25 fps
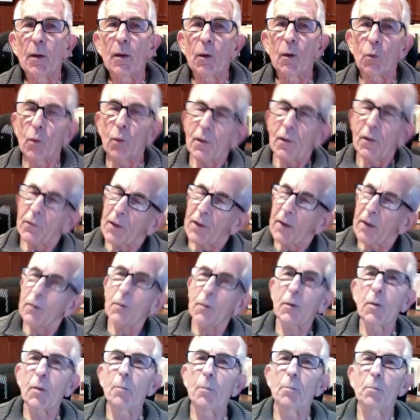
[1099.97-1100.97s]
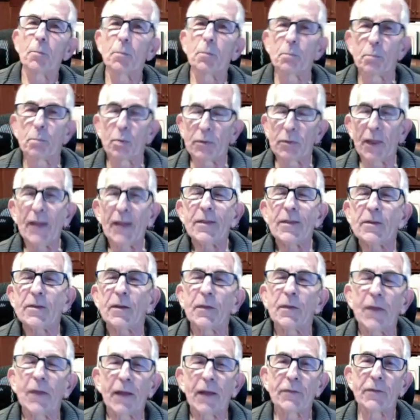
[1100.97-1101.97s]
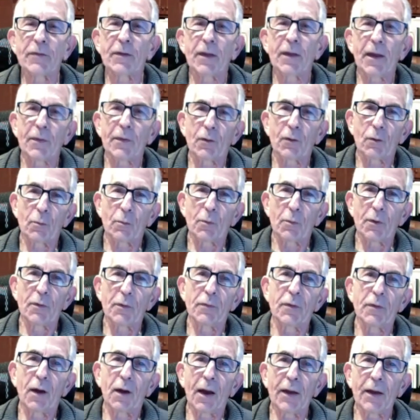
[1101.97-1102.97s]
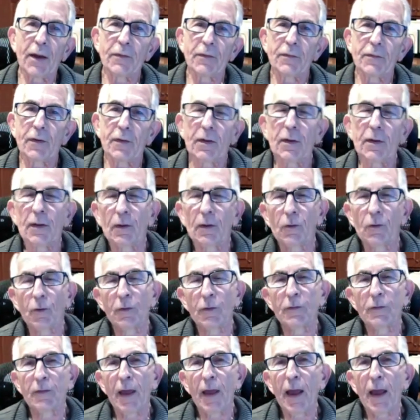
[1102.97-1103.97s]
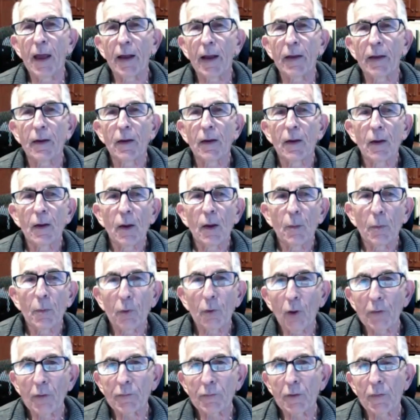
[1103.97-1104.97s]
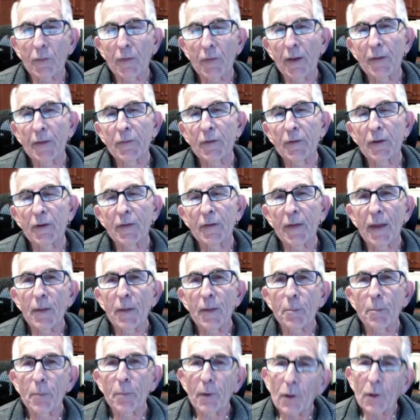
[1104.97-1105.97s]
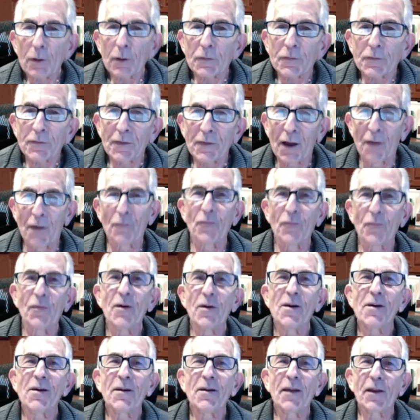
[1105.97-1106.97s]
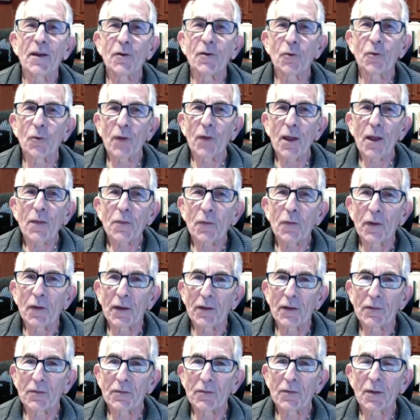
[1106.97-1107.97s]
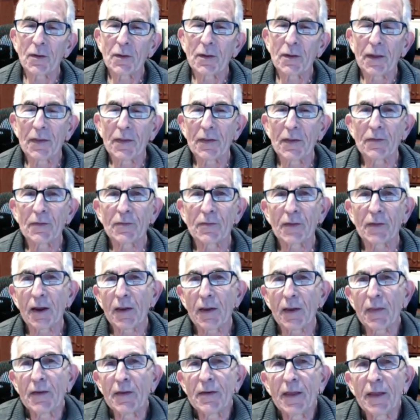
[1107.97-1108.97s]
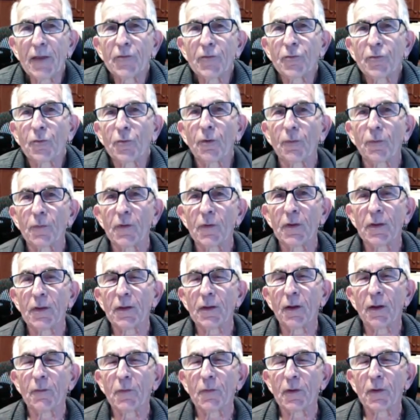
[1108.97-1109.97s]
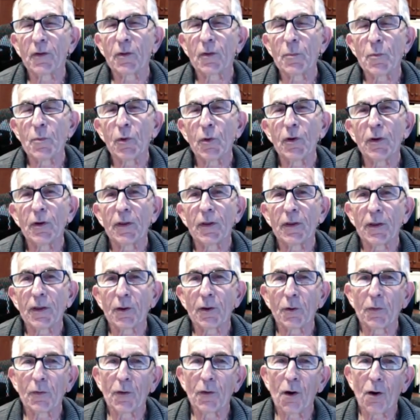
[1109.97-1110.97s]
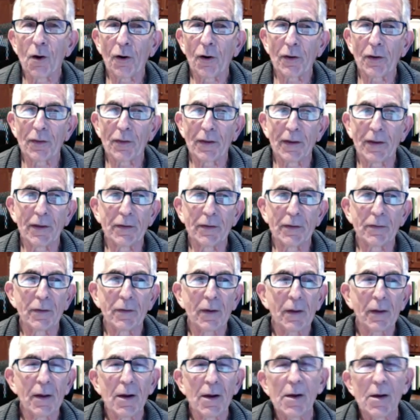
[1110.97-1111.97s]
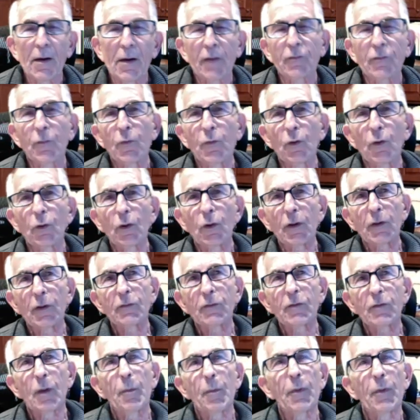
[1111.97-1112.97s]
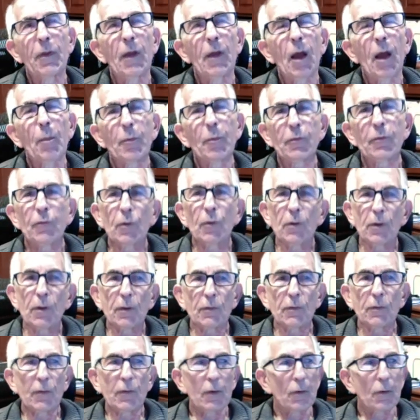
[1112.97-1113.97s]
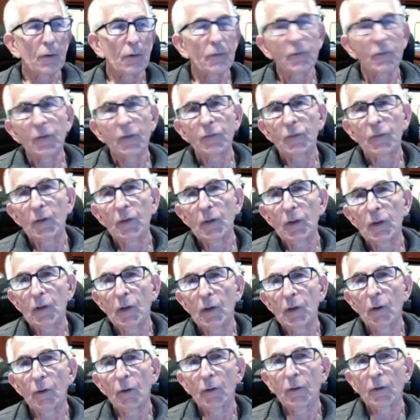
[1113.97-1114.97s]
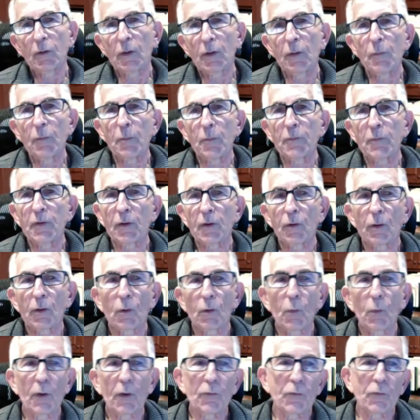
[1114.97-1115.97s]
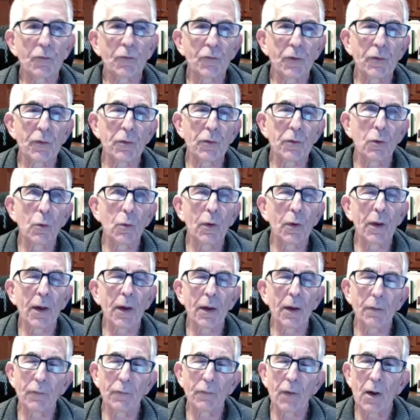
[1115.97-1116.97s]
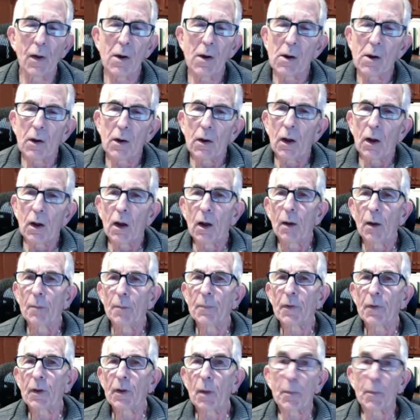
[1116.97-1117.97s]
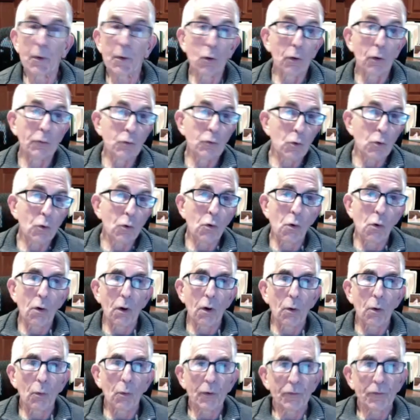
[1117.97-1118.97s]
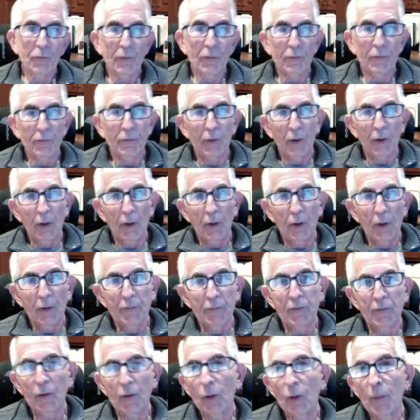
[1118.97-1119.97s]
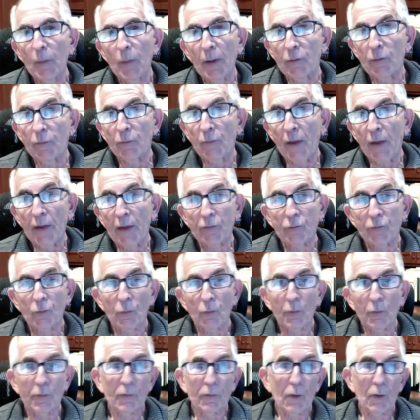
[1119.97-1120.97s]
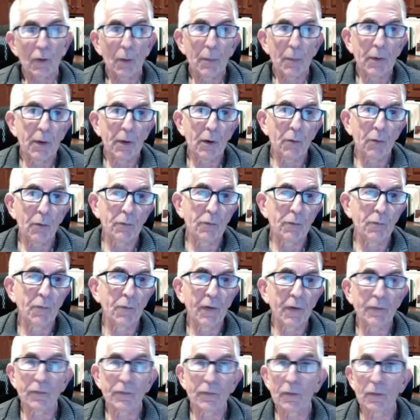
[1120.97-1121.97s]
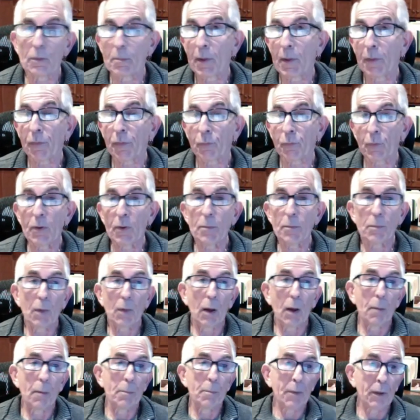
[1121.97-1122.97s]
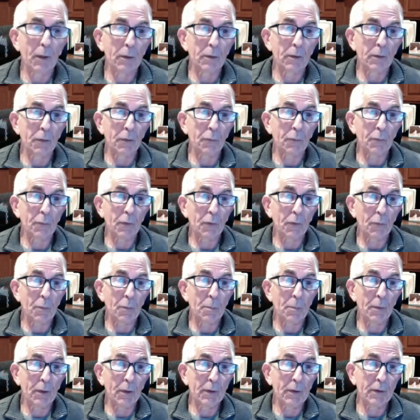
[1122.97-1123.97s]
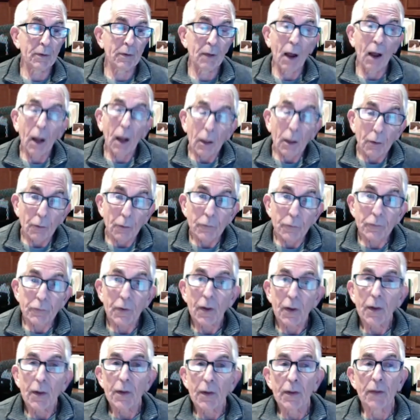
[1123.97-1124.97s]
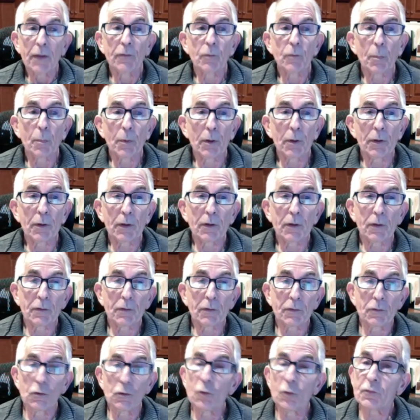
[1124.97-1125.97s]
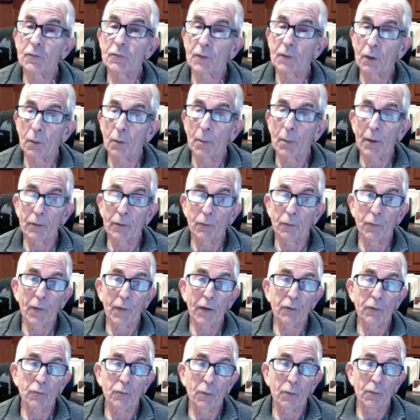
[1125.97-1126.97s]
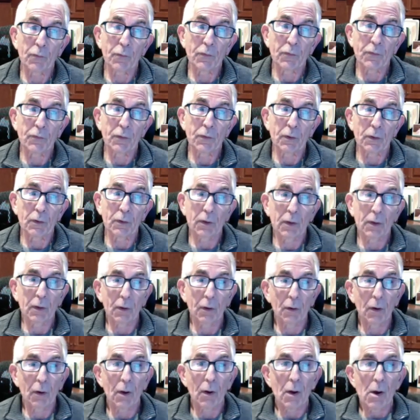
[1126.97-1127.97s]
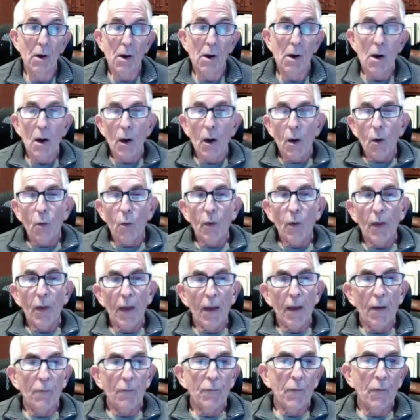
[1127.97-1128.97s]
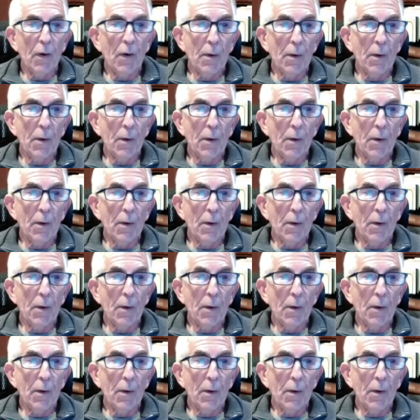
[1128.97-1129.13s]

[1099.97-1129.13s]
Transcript: We've kind of blended that together with IT and good tech, but also at the end of the day, build stuff and create things. And it's kind of the nature of the community here in the Heartland. So if you look at some of the opportunities that are existing here, in particular in West Virginia, we have a company called Nucor, which is a steel manufacturer. It's coming here. It's invested in about $3 billion into building this new steel manufacturing facility here. We have